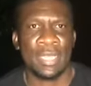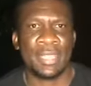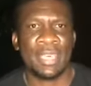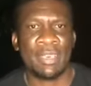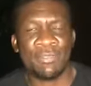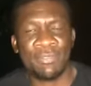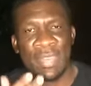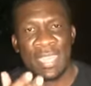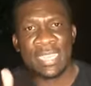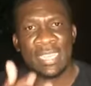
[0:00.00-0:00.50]

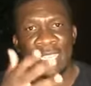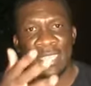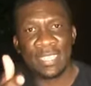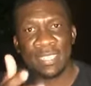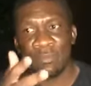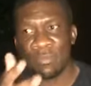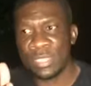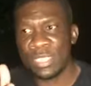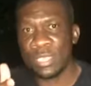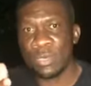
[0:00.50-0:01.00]
They're finding
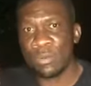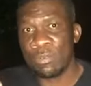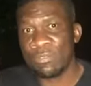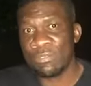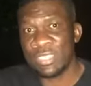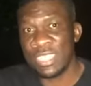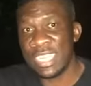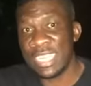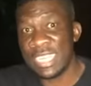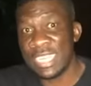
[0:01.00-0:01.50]

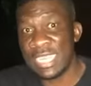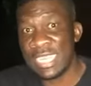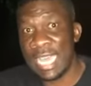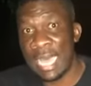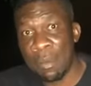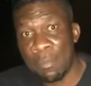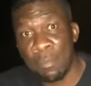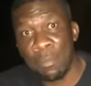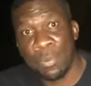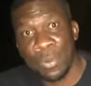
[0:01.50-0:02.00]
themselves in
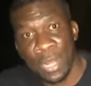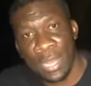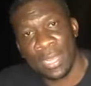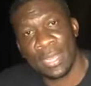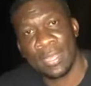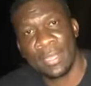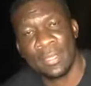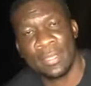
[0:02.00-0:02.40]
Dambwa